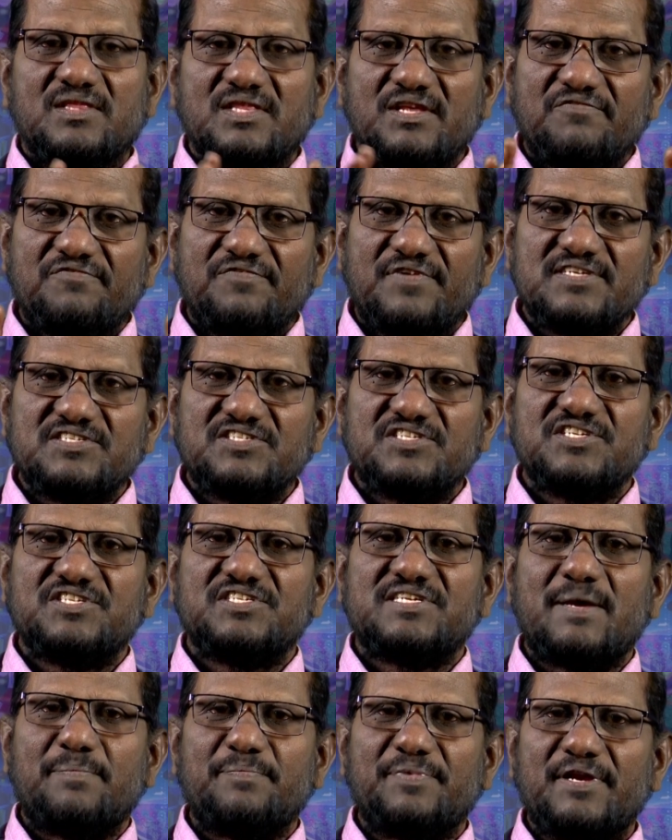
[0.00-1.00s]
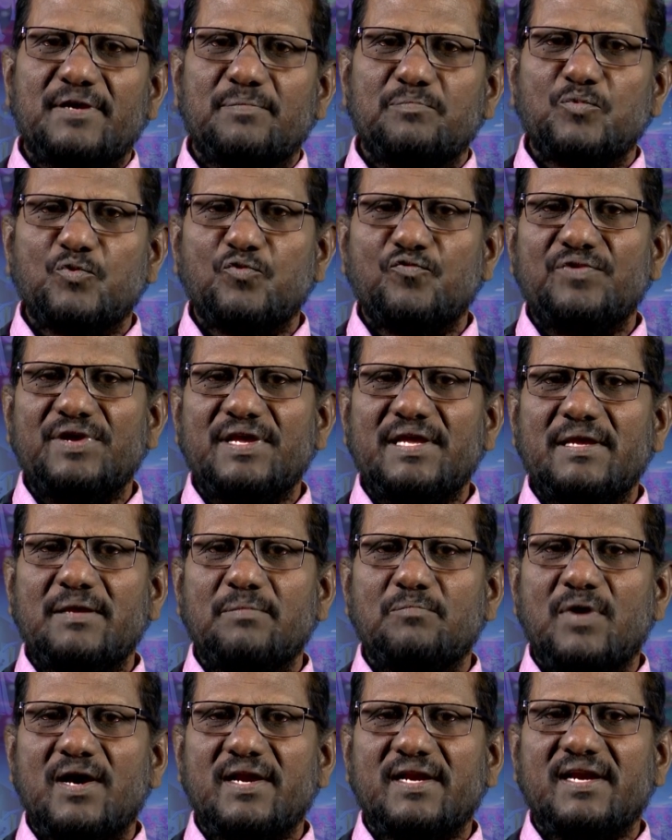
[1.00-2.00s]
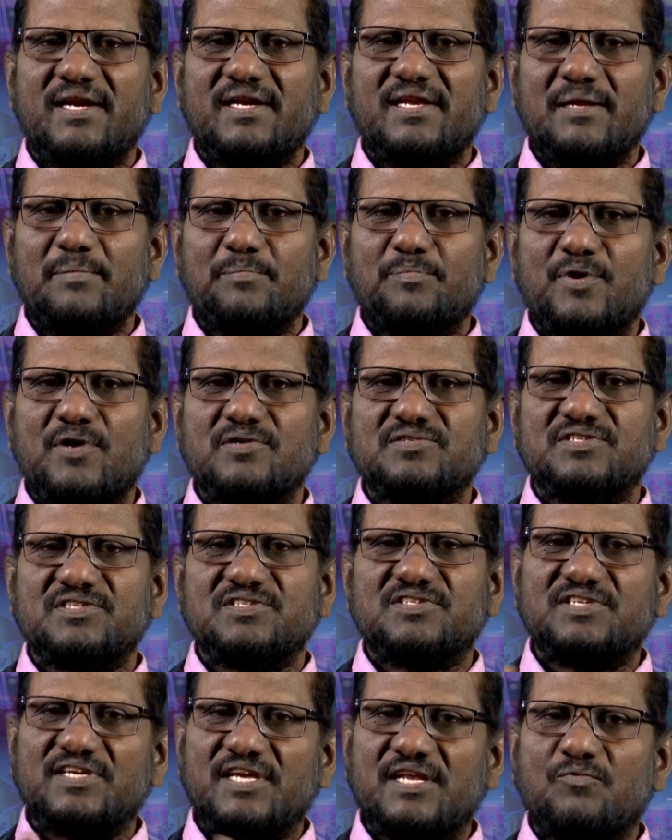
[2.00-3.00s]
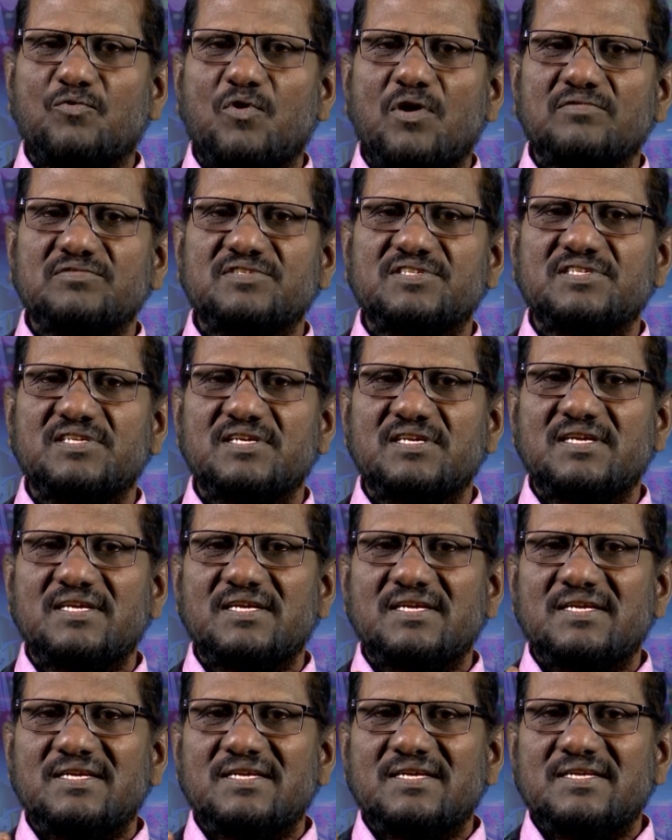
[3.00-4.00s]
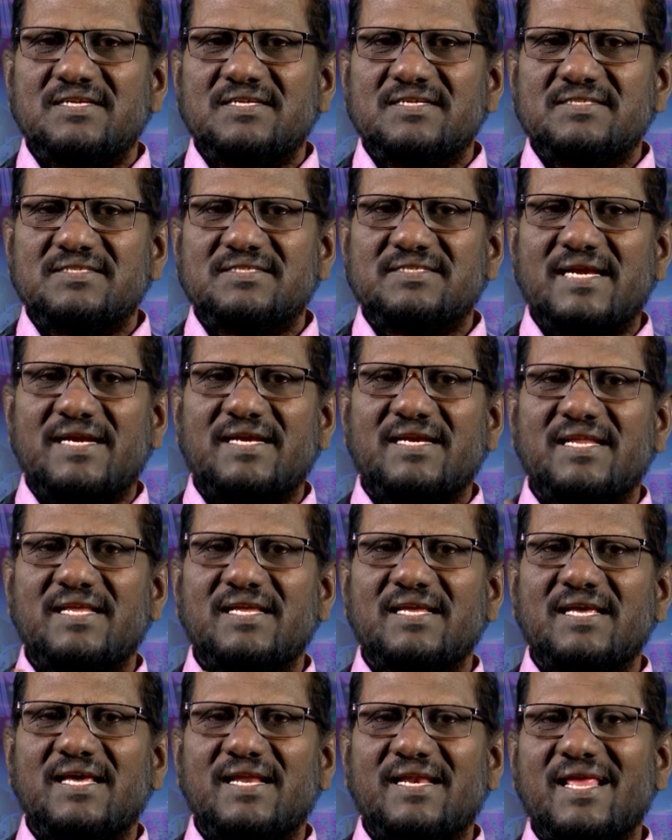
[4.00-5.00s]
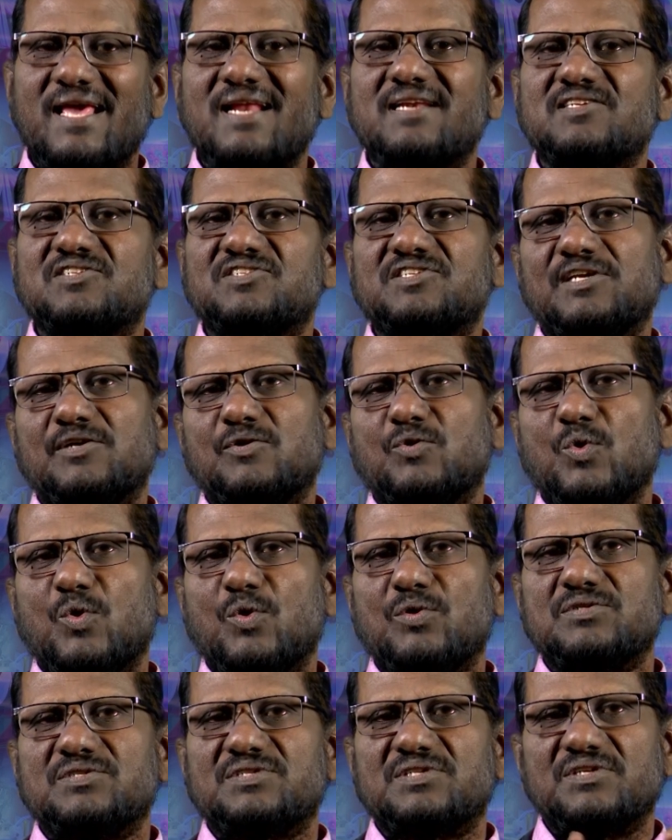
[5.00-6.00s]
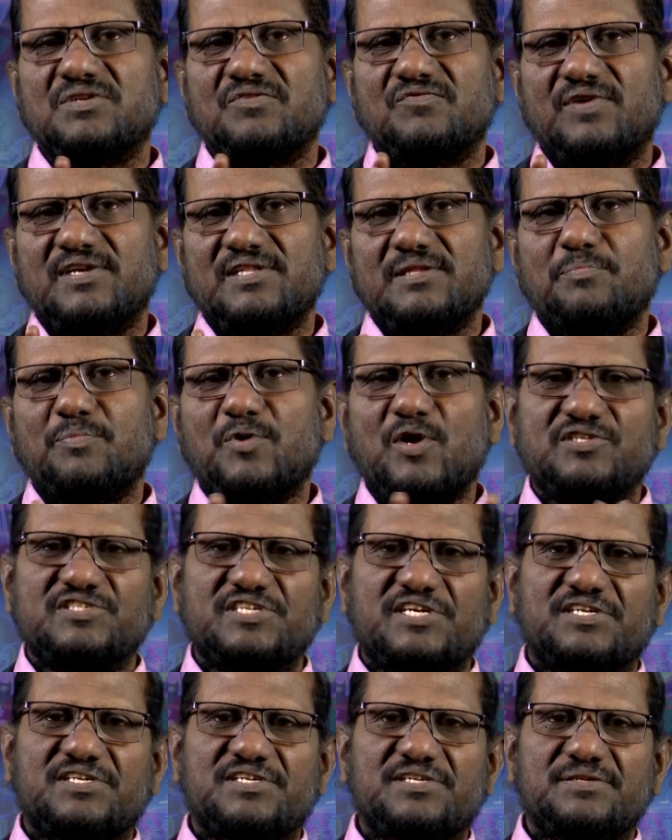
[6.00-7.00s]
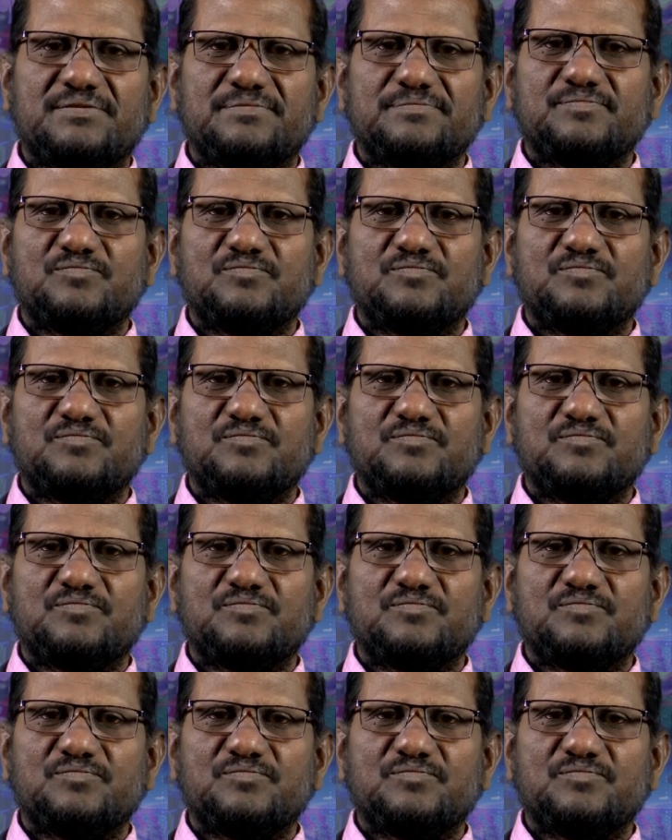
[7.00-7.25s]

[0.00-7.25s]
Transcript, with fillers: The first step in movie marketing process involves setting realistic goals for the project.